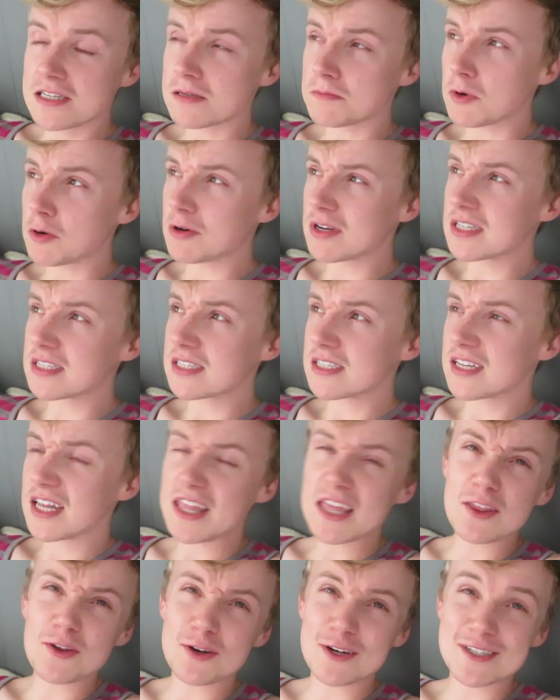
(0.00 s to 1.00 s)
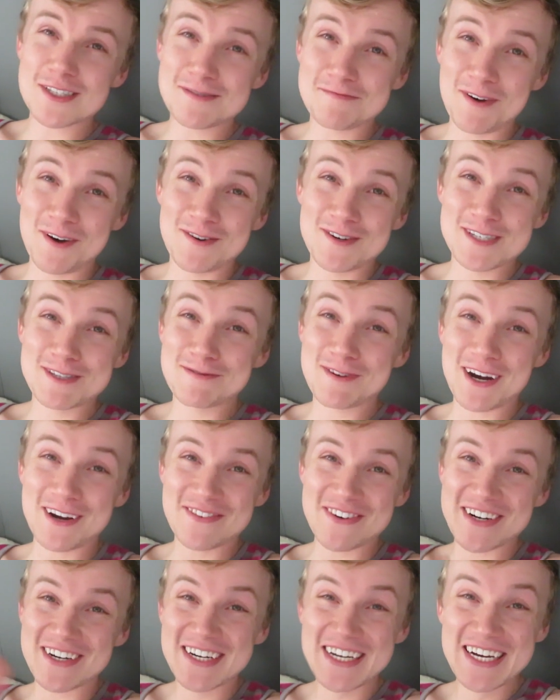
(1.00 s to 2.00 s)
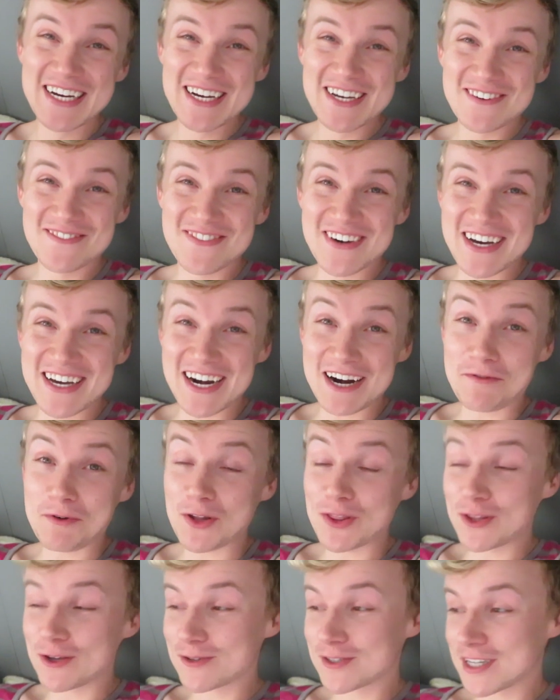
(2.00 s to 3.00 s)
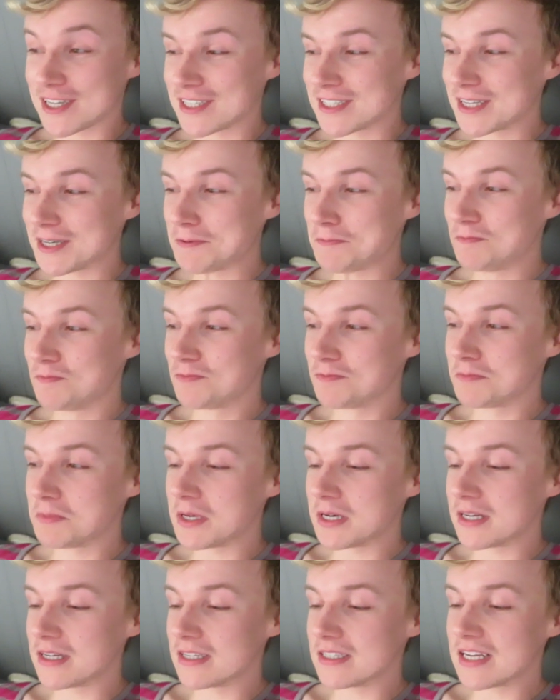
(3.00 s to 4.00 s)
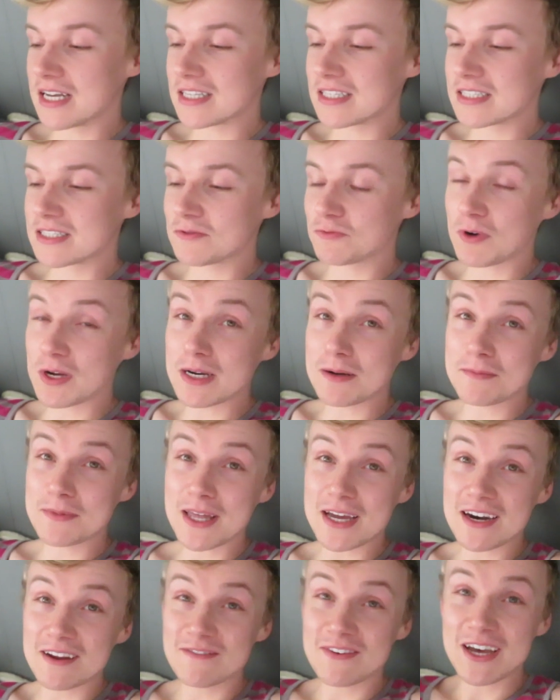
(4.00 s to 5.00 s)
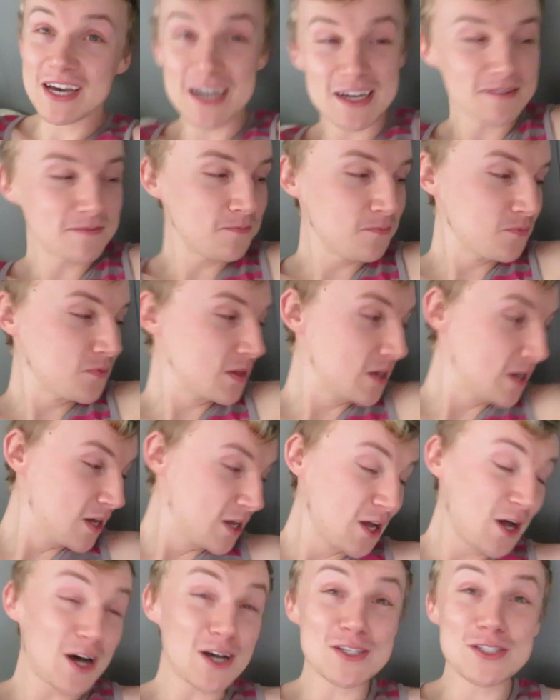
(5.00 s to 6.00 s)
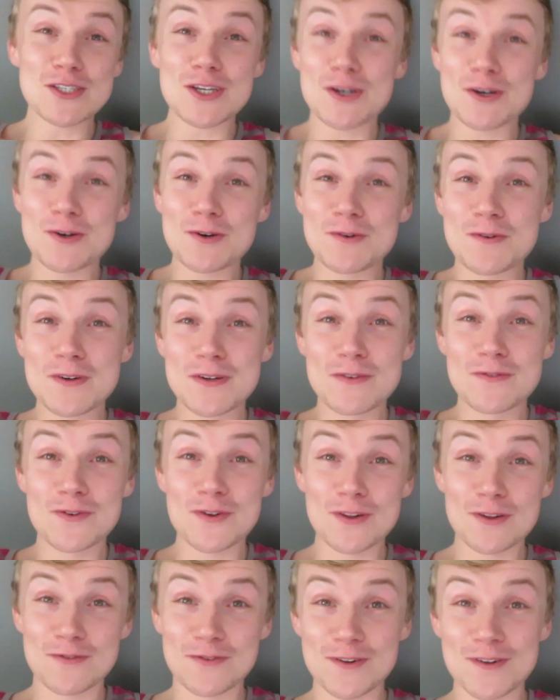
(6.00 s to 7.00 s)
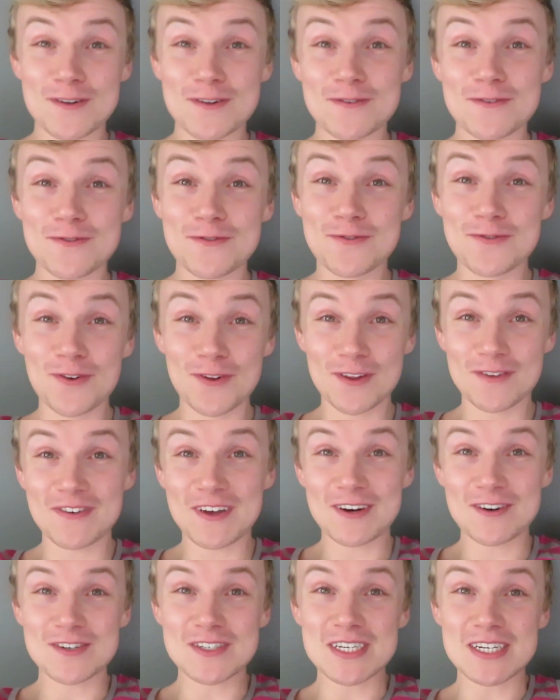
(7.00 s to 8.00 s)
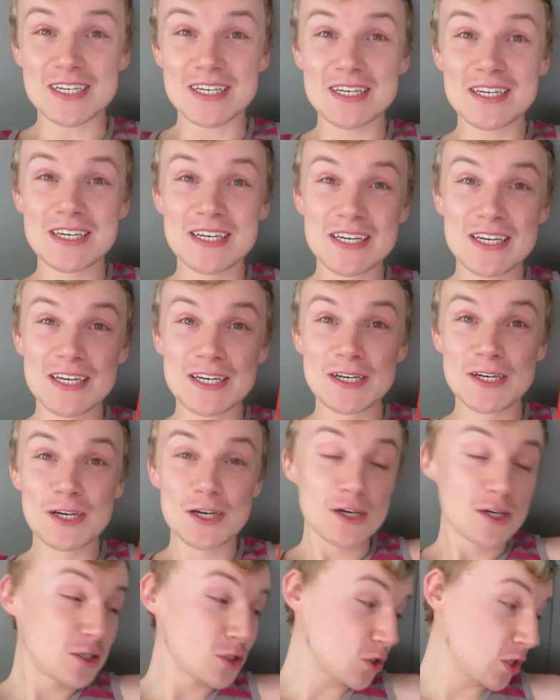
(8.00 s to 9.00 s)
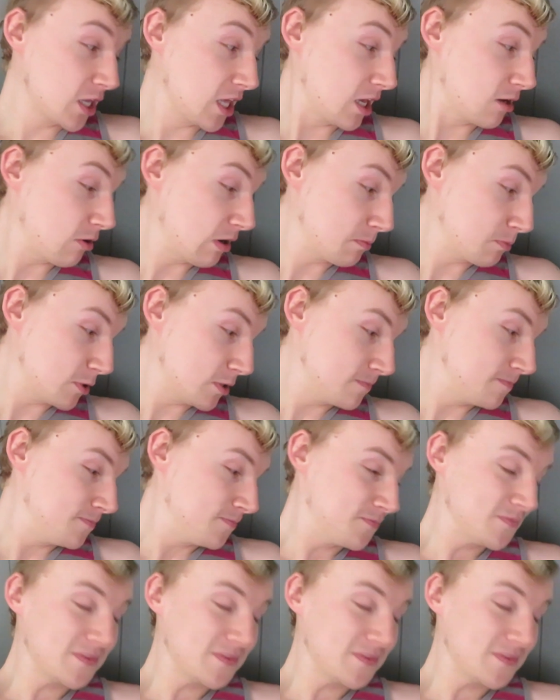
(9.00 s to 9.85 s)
Samoas? I think they're called Samoas, whatever. But I want those also. But that's the random thought I've had. Also, full of, full of, full of energy. Drinking a Red Bull.